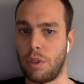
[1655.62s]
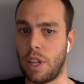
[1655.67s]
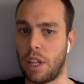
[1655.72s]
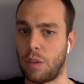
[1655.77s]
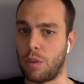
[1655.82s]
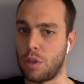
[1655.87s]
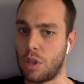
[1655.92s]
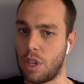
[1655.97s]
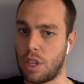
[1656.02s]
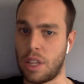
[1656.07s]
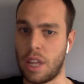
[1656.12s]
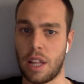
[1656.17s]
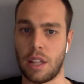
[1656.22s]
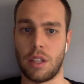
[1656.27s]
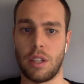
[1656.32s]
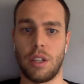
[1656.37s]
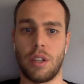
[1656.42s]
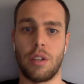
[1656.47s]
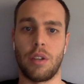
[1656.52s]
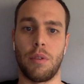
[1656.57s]
that was
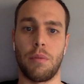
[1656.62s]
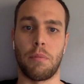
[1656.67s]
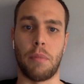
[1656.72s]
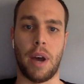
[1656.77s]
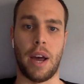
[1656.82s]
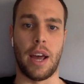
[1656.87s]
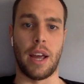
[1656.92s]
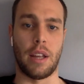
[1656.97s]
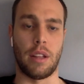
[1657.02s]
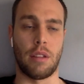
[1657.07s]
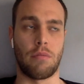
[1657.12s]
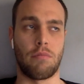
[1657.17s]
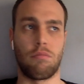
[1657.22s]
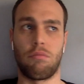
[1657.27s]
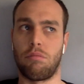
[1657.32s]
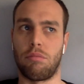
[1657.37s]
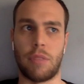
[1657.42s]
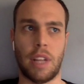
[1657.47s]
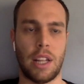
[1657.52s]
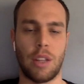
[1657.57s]
attended by
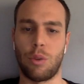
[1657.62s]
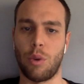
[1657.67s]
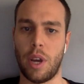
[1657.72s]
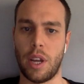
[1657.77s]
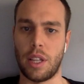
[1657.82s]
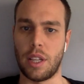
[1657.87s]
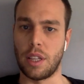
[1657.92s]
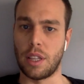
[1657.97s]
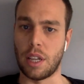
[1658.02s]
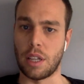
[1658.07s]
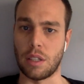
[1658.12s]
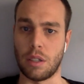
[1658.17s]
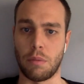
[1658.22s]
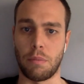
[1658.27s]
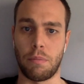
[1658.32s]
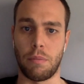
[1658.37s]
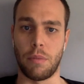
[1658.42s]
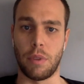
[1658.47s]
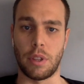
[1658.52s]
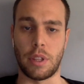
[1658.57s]

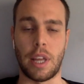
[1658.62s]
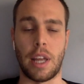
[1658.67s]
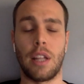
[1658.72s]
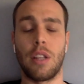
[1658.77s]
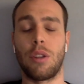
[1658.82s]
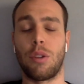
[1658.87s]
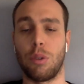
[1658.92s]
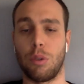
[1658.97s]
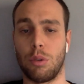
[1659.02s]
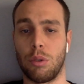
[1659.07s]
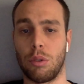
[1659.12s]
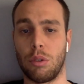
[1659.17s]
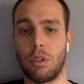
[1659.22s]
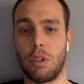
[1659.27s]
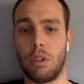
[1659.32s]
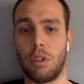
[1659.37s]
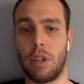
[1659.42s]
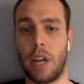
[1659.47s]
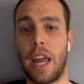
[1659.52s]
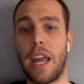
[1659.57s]

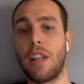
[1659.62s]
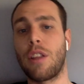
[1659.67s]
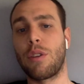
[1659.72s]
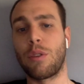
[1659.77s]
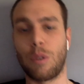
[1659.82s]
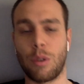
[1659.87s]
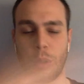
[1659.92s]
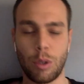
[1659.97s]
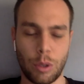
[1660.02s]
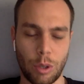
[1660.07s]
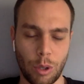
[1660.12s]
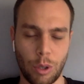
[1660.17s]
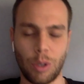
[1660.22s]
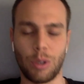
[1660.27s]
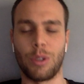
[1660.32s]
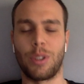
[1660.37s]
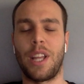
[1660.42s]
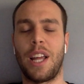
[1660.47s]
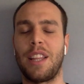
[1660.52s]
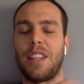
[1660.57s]

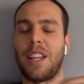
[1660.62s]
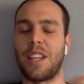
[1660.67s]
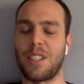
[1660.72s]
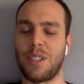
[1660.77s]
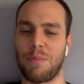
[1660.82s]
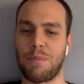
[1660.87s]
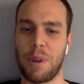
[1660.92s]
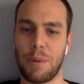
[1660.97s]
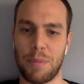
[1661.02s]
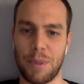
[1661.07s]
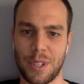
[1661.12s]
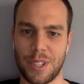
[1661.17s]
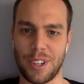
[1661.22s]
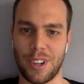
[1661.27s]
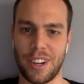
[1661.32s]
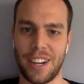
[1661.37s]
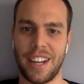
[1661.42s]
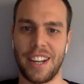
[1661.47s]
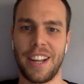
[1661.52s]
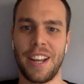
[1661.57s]
10,000 people,
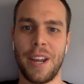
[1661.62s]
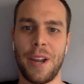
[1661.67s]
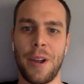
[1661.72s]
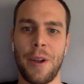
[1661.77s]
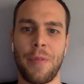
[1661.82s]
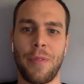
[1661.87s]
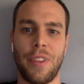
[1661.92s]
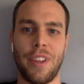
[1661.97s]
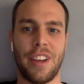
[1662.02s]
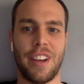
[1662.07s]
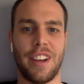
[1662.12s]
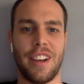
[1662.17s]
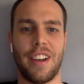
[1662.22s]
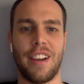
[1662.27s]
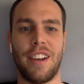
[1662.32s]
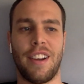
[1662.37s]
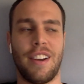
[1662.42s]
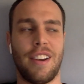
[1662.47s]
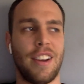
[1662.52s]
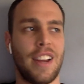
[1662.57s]
sorry.
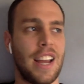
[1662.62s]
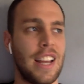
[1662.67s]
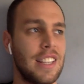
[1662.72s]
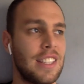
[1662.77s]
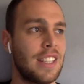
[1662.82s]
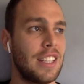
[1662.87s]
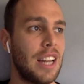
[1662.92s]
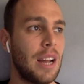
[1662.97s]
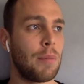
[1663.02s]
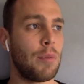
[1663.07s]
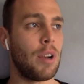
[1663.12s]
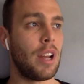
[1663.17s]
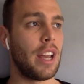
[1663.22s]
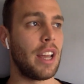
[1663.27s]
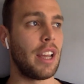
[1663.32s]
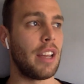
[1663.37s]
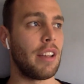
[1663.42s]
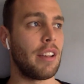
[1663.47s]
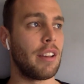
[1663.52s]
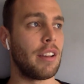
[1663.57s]

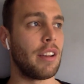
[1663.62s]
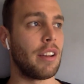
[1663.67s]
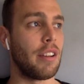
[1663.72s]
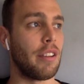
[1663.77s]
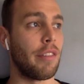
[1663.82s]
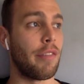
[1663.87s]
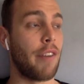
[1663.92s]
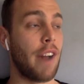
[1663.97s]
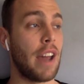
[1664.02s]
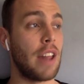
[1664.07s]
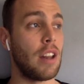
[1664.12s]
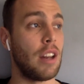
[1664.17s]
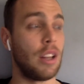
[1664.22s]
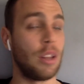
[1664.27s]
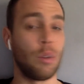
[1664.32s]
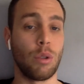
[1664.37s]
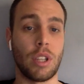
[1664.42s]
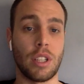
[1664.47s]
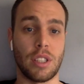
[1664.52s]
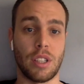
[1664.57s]
NCAA final in
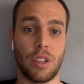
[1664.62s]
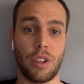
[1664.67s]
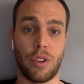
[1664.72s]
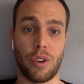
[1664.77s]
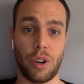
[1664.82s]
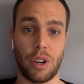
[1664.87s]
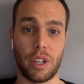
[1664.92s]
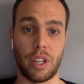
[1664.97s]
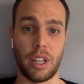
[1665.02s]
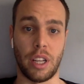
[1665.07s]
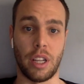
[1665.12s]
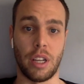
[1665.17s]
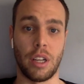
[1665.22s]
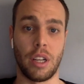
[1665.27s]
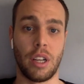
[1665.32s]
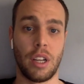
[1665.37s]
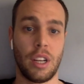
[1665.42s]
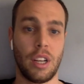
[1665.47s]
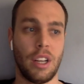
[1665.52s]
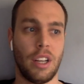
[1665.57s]
2013
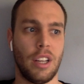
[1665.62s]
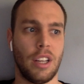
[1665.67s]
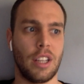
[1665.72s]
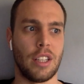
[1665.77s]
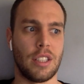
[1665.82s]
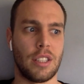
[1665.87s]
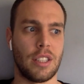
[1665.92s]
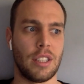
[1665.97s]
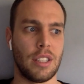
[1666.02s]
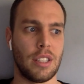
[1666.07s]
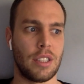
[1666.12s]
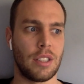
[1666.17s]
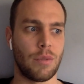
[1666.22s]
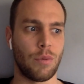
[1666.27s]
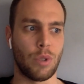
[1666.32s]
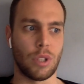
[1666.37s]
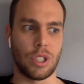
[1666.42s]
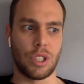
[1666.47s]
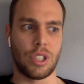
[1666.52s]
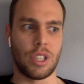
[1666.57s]

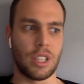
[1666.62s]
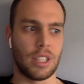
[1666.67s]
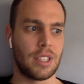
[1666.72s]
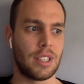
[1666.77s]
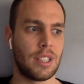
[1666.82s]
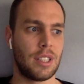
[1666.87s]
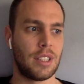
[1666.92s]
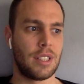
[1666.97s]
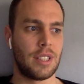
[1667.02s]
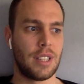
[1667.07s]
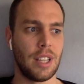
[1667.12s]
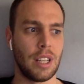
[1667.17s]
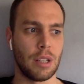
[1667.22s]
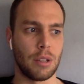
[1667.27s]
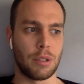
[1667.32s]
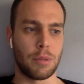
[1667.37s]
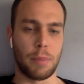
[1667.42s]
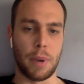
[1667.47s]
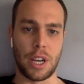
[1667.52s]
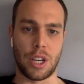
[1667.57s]
was just
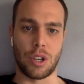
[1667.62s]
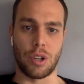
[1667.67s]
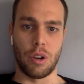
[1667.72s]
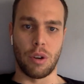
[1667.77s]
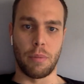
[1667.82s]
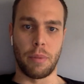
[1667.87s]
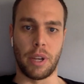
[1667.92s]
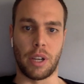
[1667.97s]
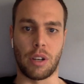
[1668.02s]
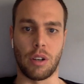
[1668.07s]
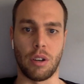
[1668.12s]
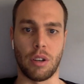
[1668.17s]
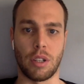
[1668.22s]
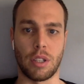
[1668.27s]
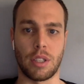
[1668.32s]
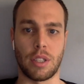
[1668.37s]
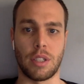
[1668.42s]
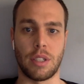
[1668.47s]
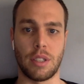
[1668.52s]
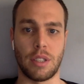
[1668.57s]
still special
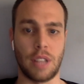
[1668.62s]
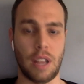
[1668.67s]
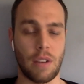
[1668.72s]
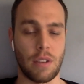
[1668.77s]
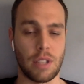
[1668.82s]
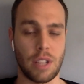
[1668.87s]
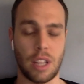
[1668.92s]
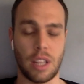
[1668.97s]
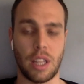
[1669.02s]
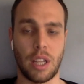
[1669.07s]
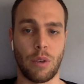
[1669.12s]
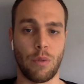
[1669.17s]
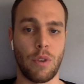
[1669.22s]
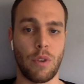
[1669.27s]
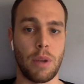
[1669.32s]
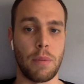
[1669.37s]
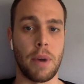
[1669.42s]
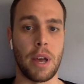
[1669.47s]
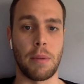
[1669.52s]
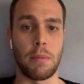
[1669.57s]
because there was nothing
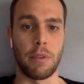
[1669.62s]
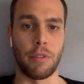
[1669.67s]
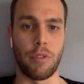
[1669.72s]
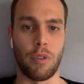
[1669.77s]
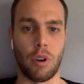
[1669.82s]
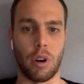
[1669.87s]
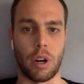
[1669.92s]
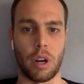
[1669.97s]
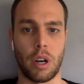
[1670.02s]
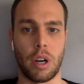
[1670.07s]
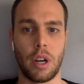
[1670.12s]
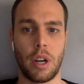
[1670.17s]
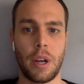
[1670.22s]
we met before.